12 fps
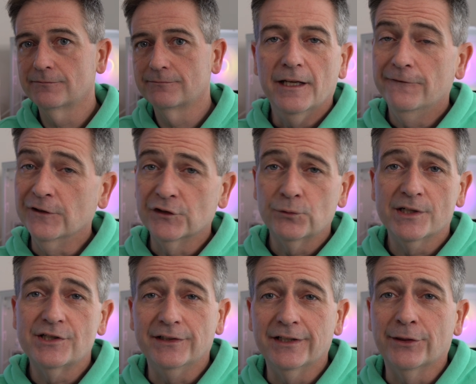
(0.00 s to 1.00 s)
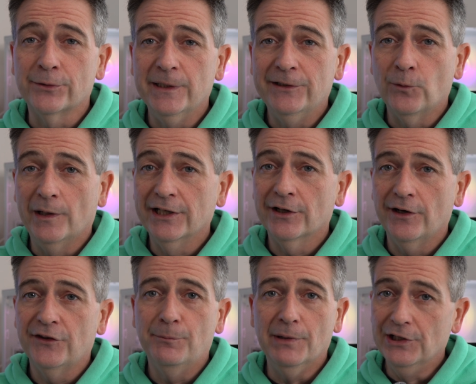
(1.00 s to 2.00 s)
If you switch it to
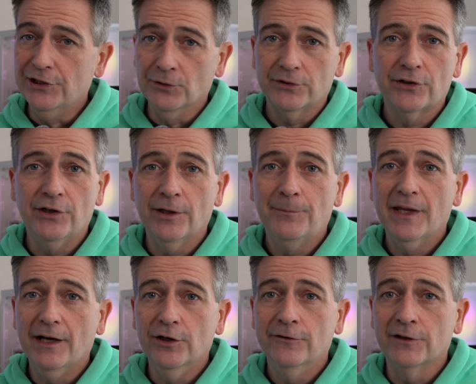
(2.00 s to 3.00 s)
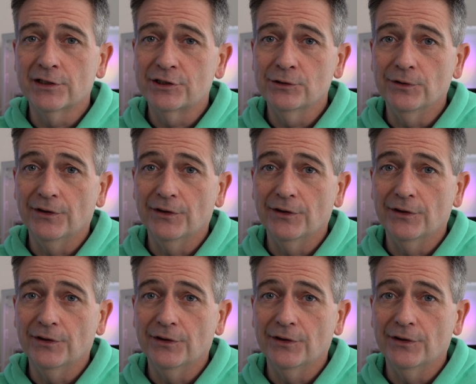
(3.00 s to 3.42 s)
320Hz but don't turn up that overshoot,